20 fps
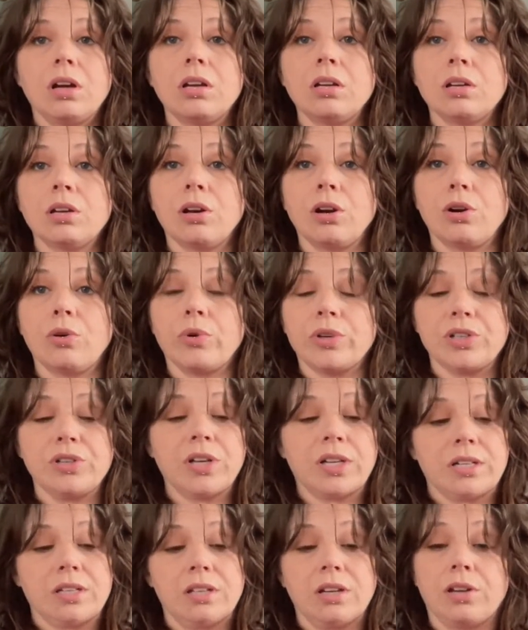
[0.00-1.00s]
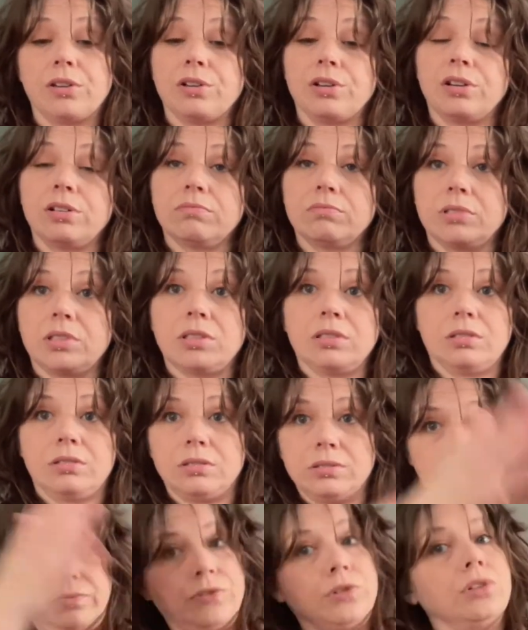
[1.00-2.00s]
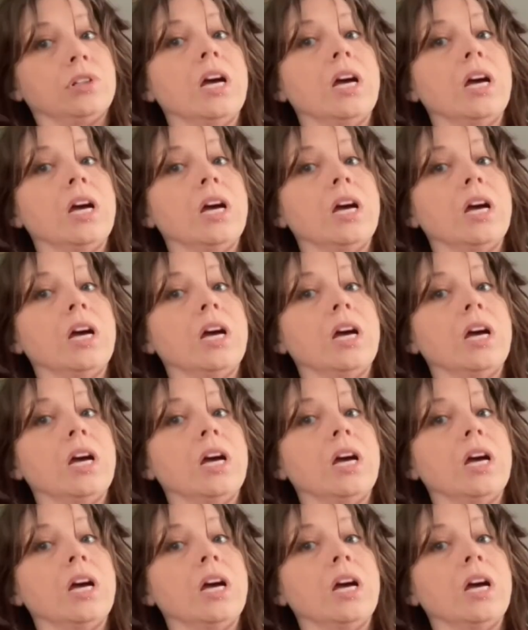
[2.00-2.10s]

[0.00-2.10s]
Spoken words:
You know, once you get to the full